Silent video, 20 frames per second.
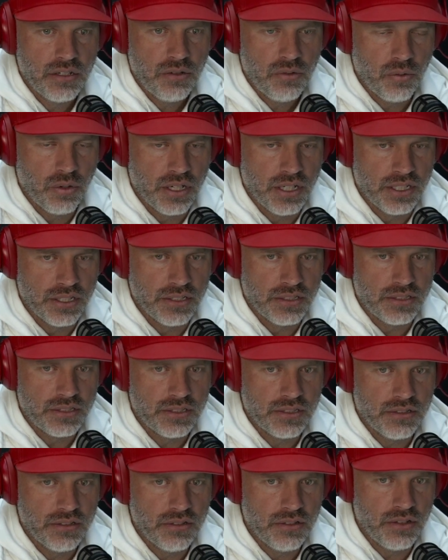
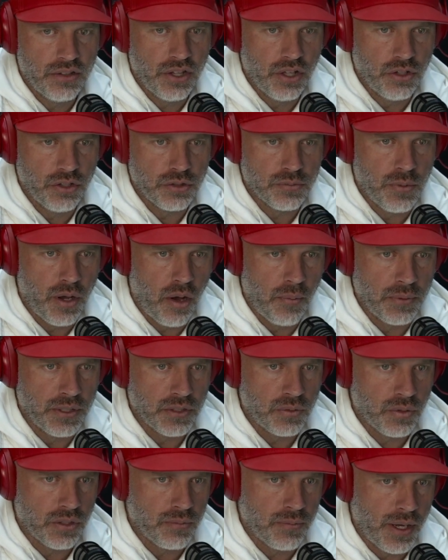was those
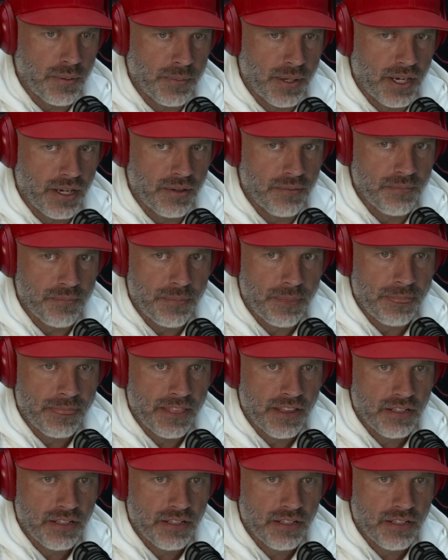moments with my mom.